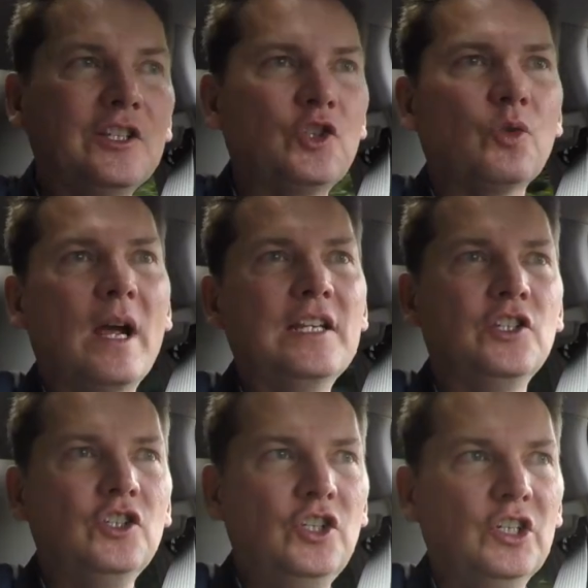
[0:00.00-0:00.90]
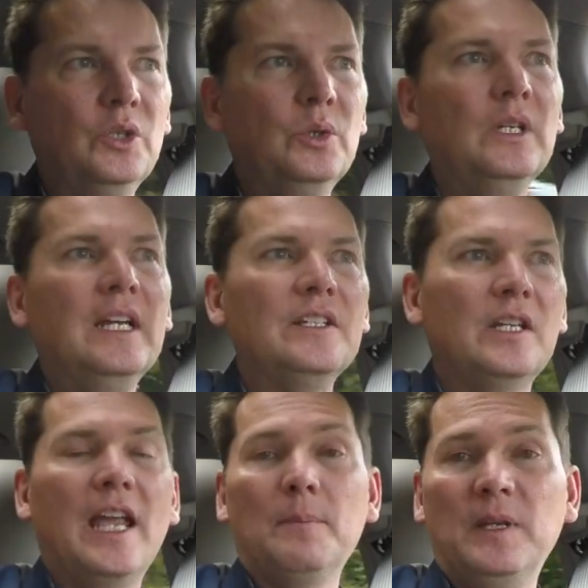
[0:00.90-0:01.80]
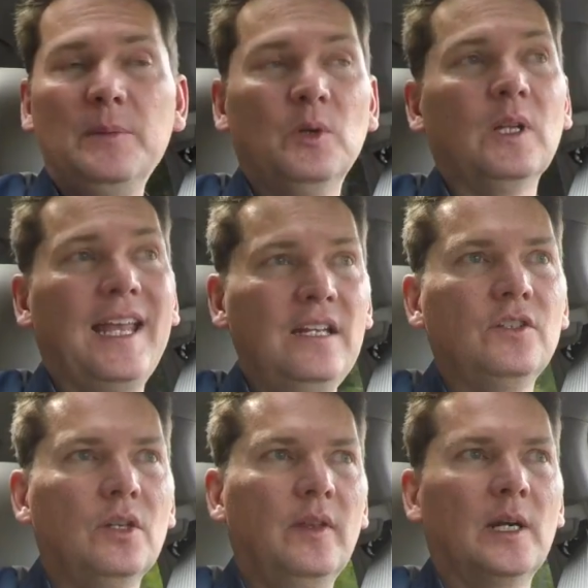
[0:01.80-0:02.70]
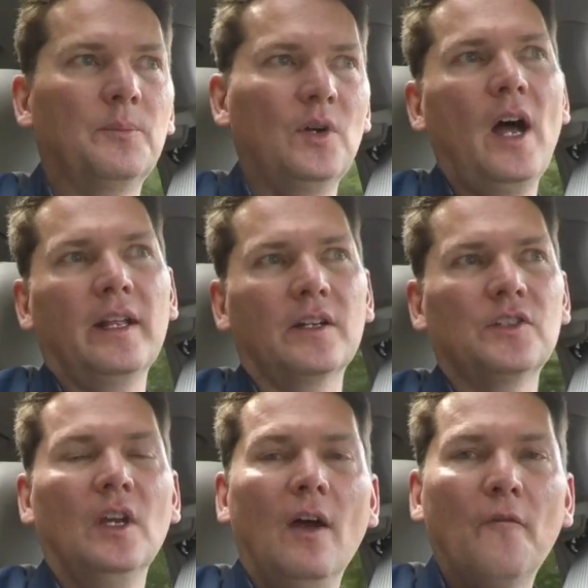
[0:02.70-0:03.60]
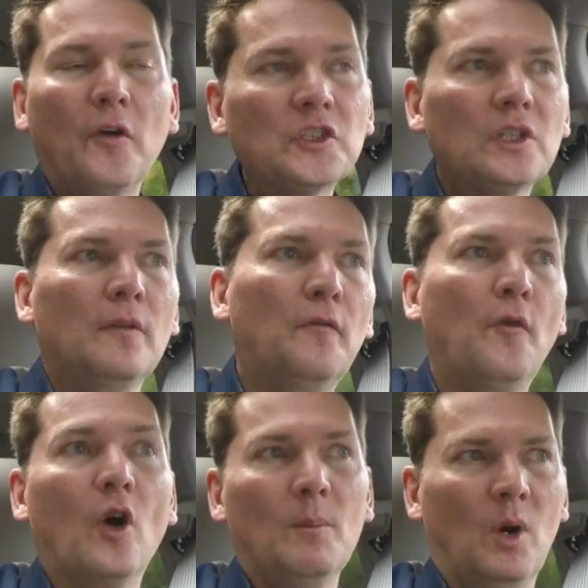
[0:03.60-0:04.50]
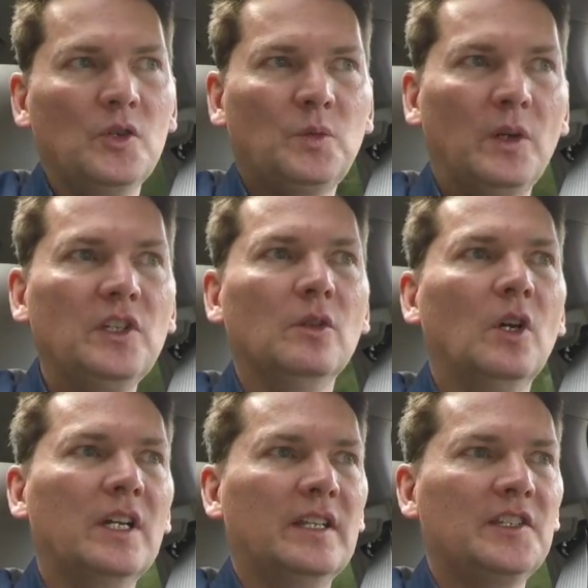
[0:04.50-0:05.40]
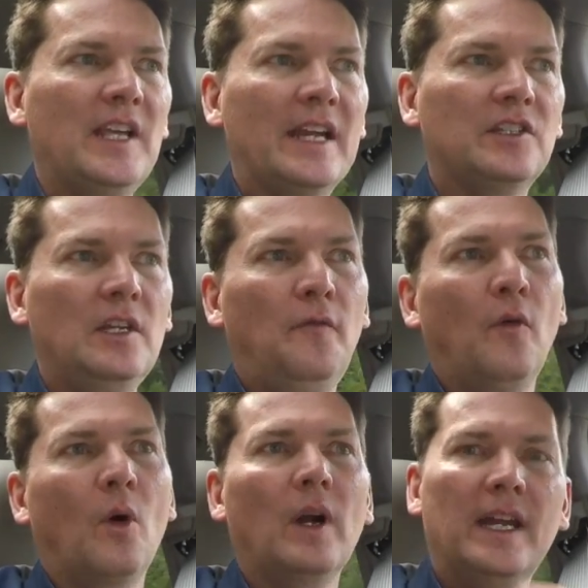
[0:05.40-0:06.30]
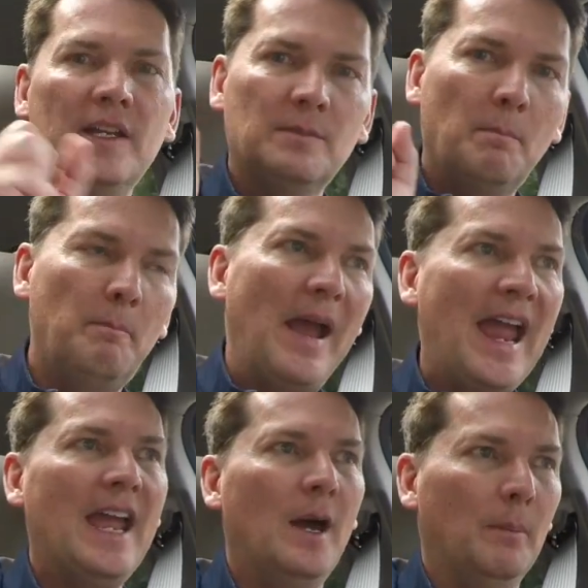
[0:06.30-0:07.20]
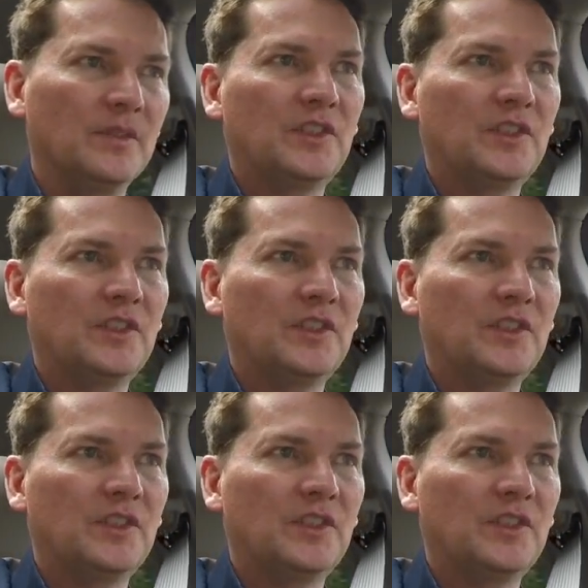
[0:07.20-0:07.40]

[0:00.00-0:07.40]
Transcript: is trying to do to get people into their products. First and foremost, when you look at this XT4 is bam,